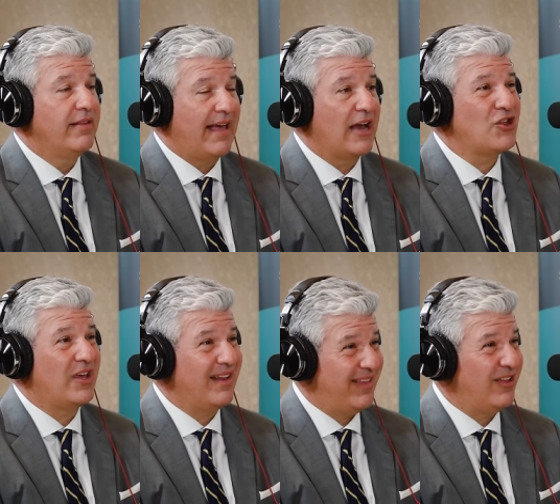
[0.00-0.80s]
to
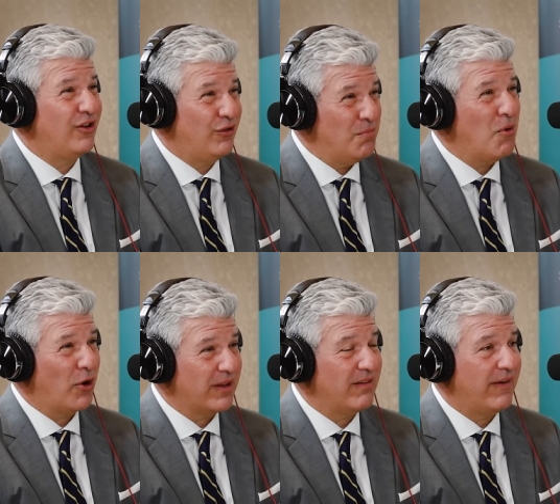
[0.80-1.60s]
actually continue to do
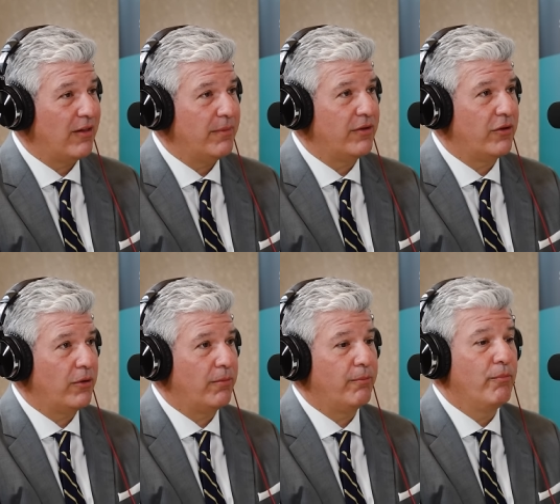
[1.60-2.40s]
market development
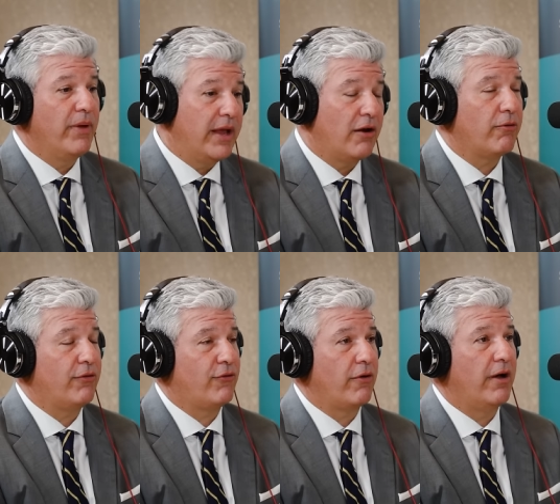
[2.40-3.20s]
to
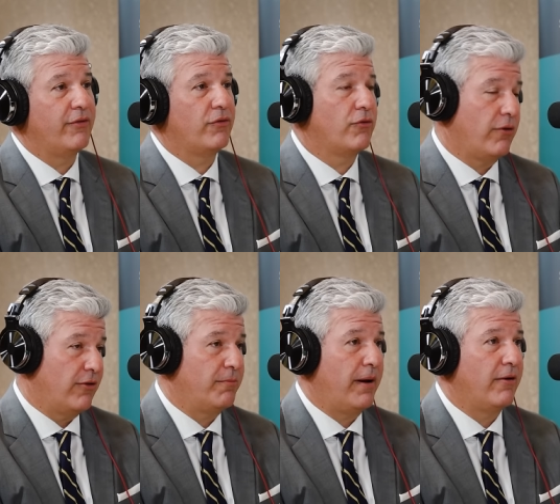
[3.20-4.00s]
increase trust,
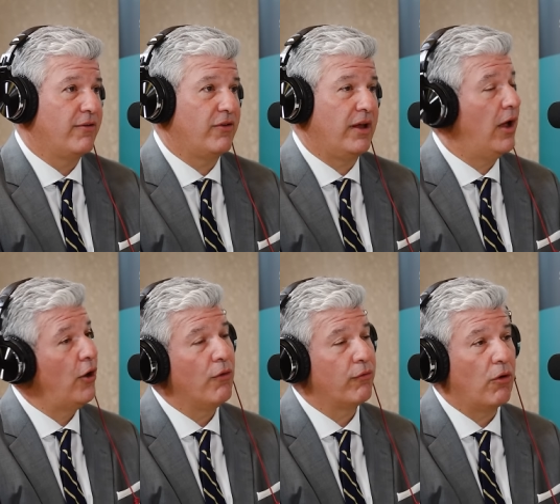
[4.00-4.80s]
transparency,
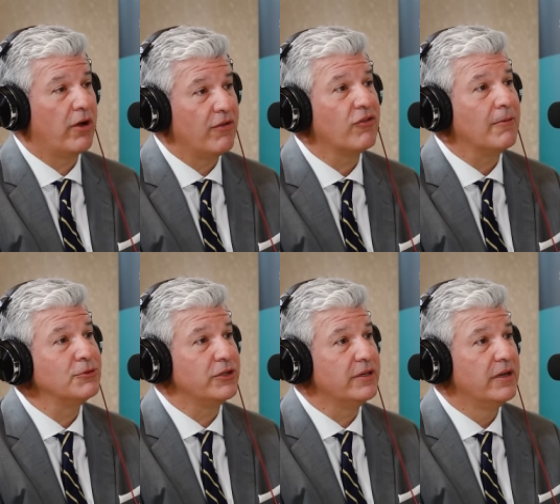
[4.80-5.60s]
and overall
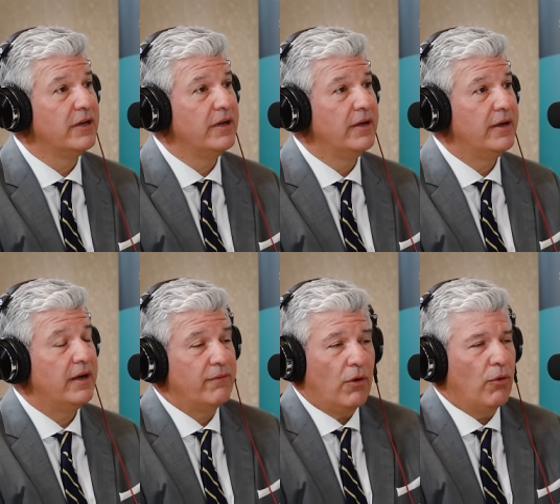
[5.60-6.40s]
consumption
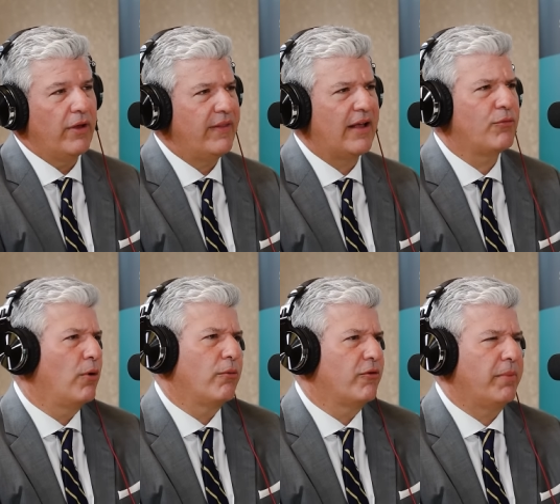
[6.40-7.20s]
of gold. And that's
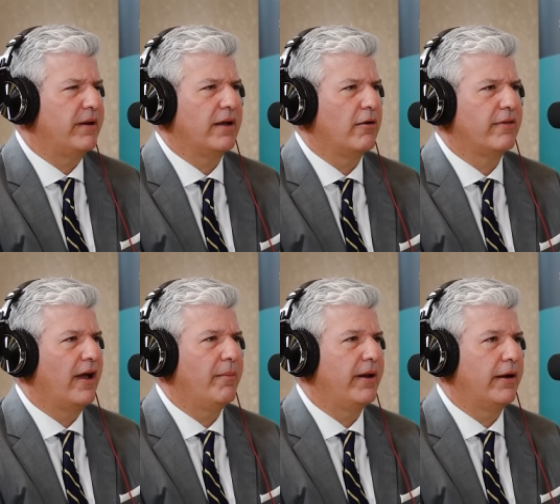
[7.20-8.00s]
where we're spending our
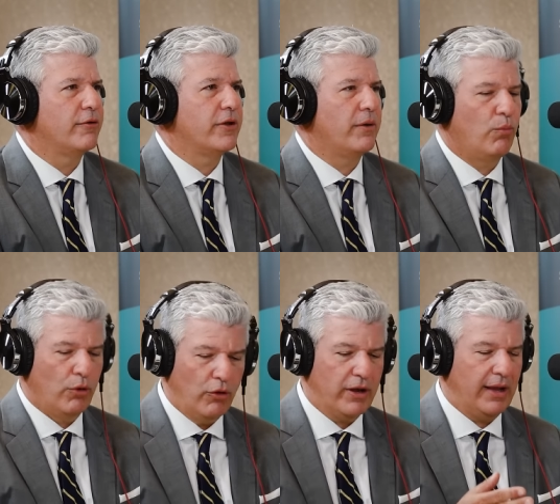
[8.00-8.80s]
time and energy.
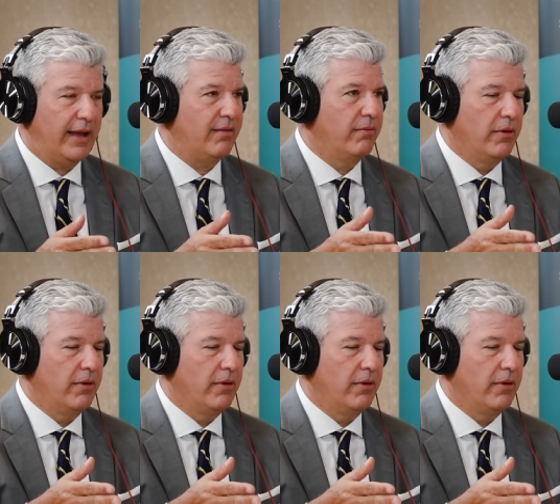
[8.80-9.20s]
We're looking at